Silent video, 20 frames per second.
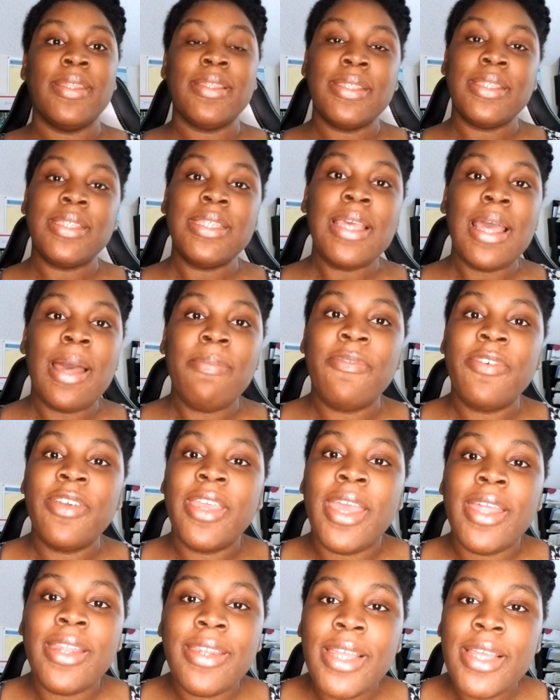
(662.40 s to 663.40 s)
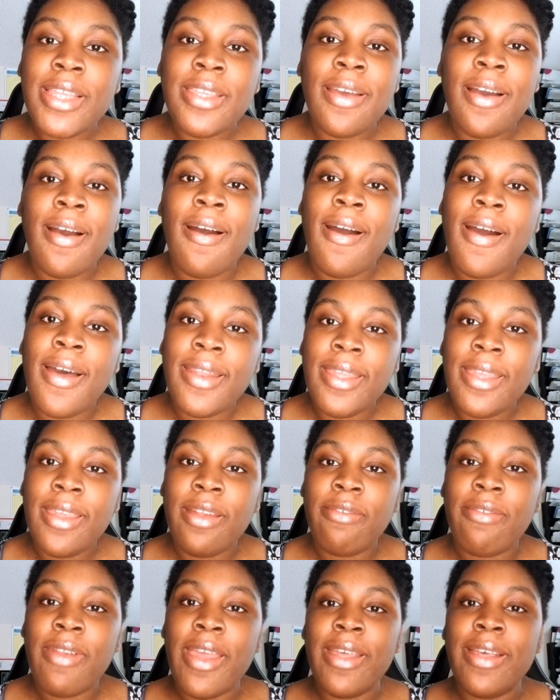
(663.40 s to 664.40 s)
see, I'm forgetting that y'all on here,
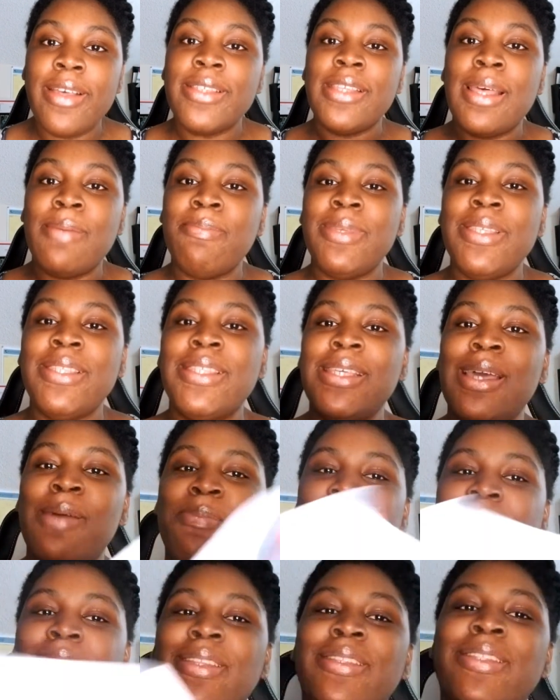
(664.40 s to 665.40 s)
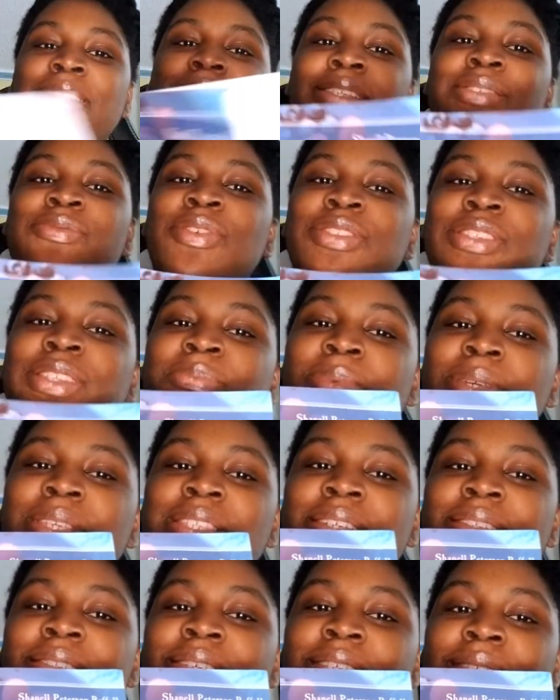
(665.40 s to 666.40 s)
right? Because I'm busy up in these recipes
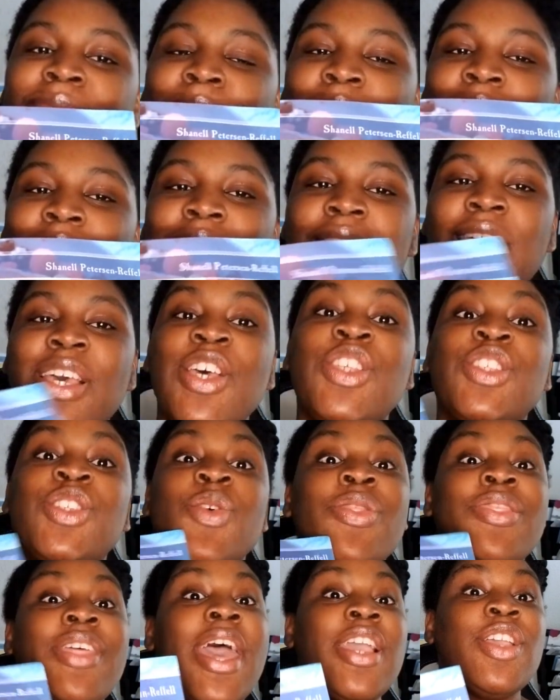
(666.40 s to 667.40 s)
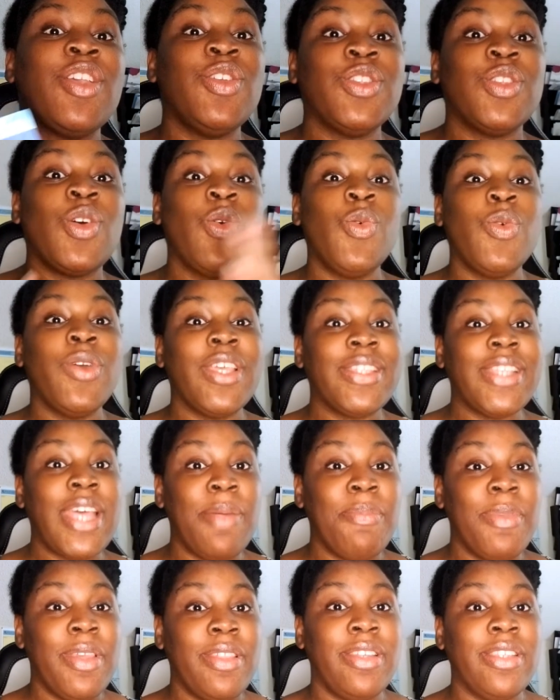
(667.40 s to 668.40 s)
and these books. So thank you. So who can send
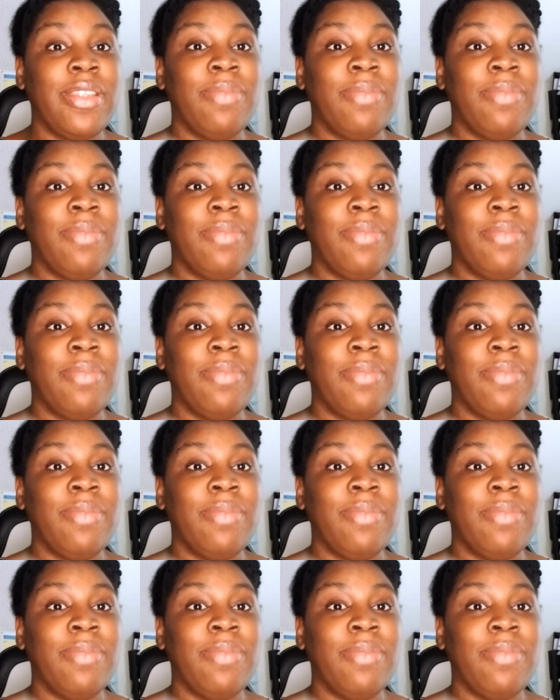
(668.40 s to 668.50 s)
me these